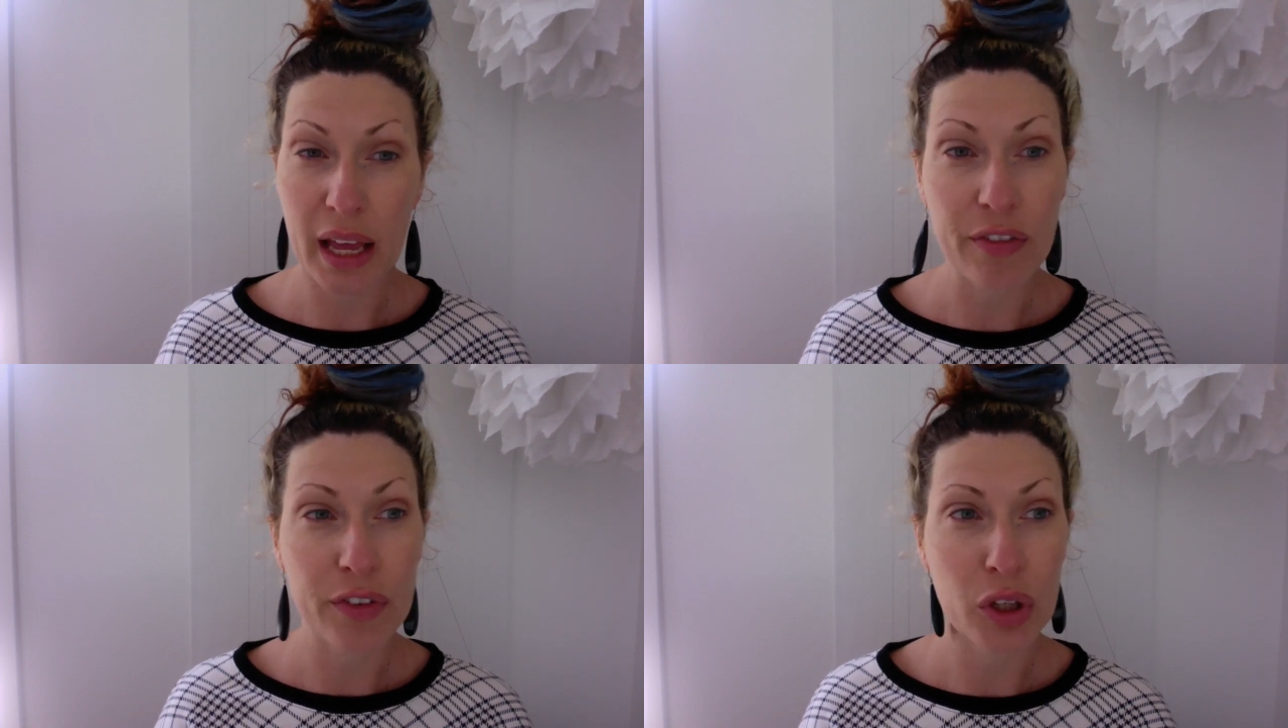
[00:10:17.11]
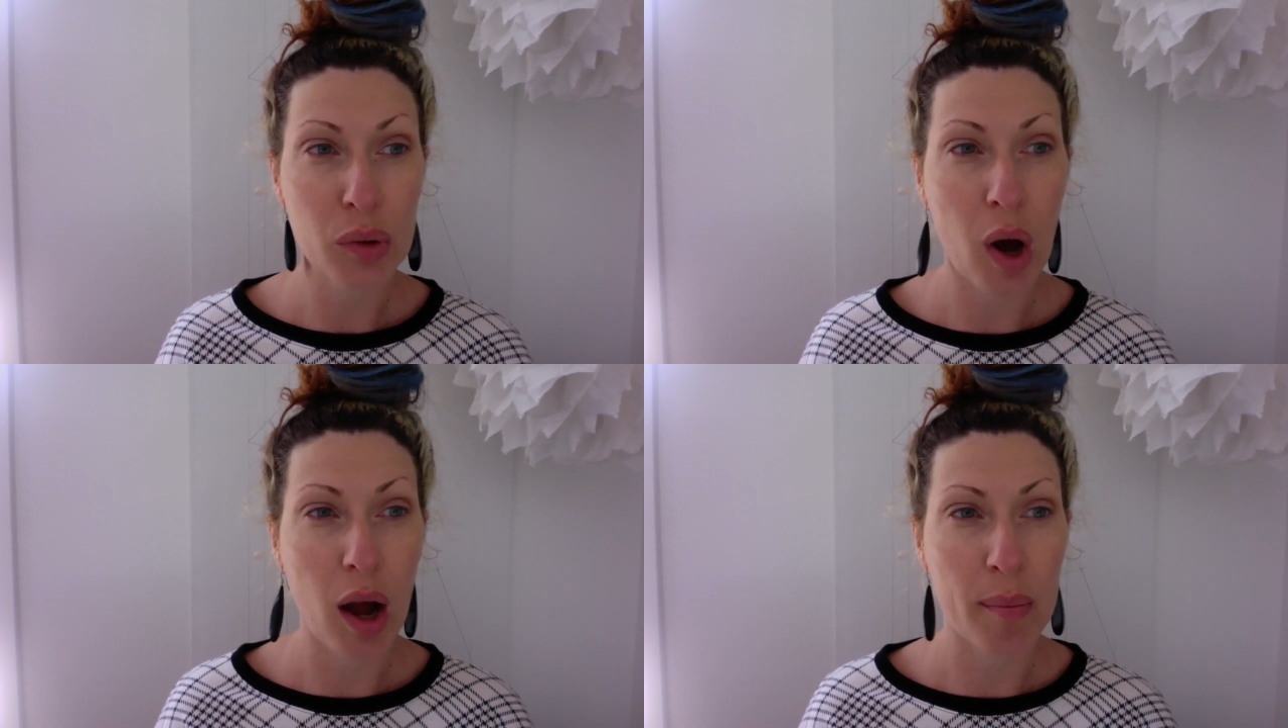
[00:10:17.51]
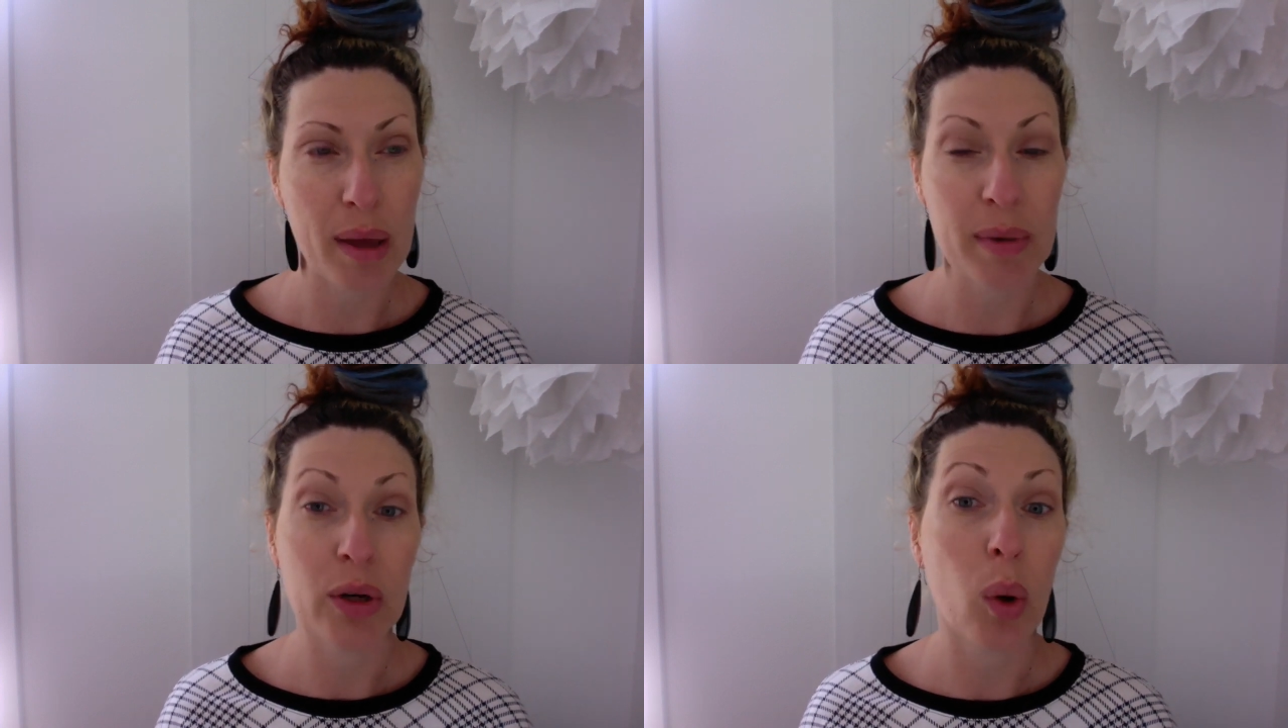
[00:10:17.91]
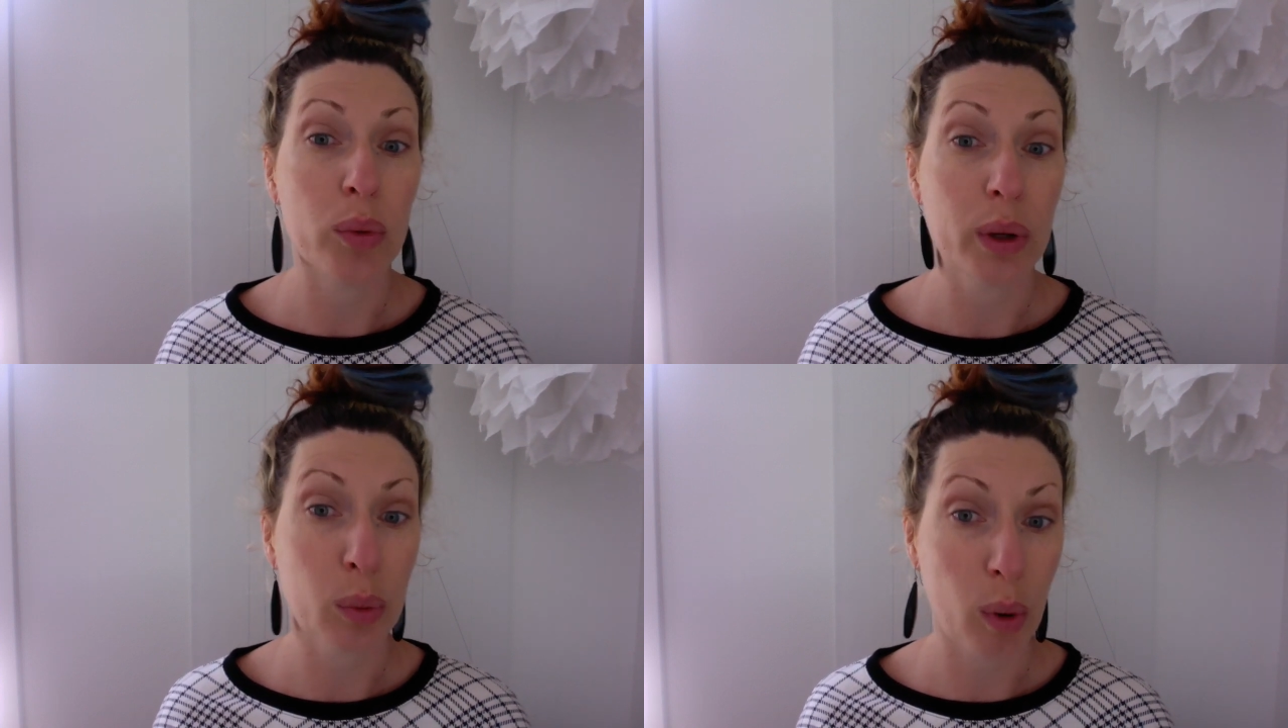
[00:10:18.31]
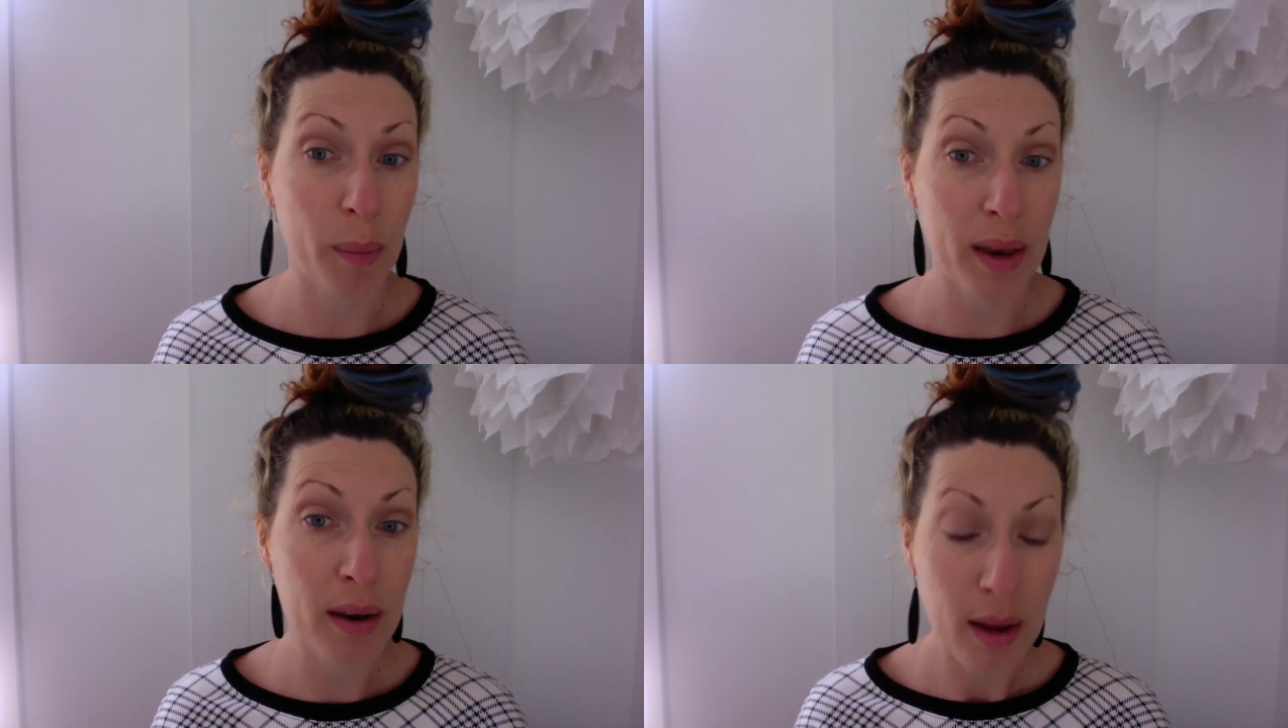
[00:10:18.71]
if you are maybe an older
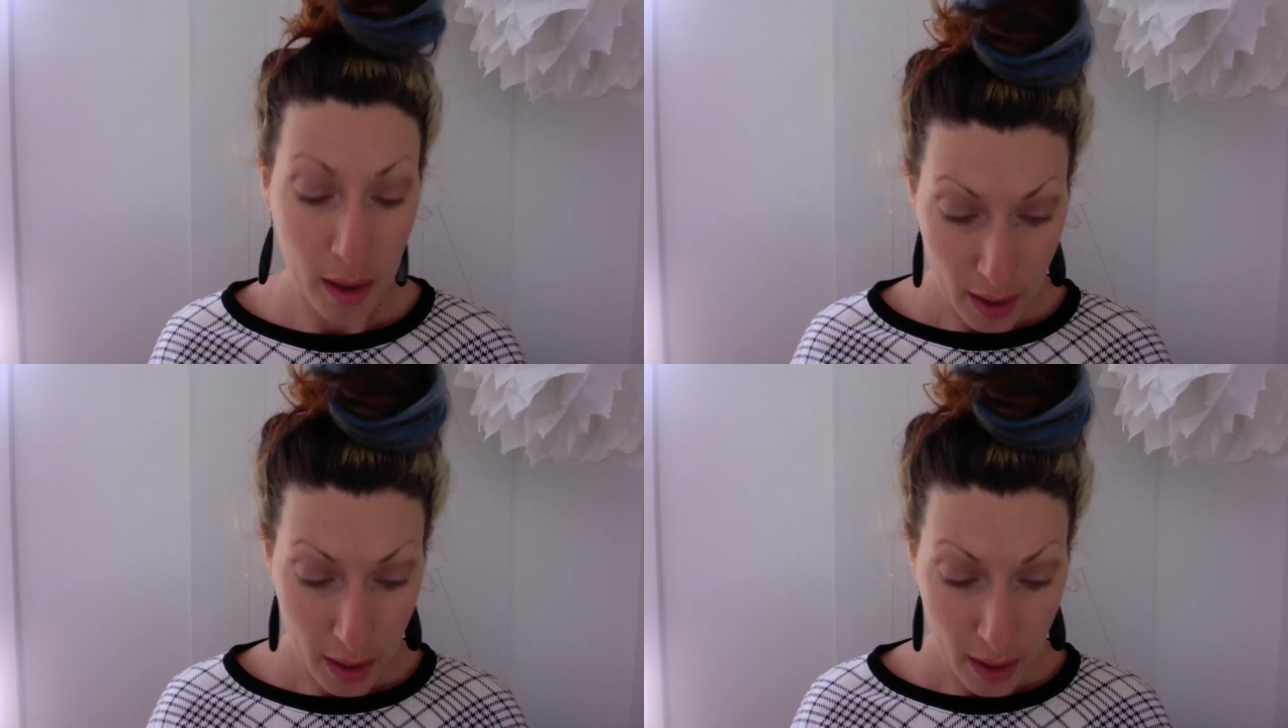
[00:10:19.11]
woman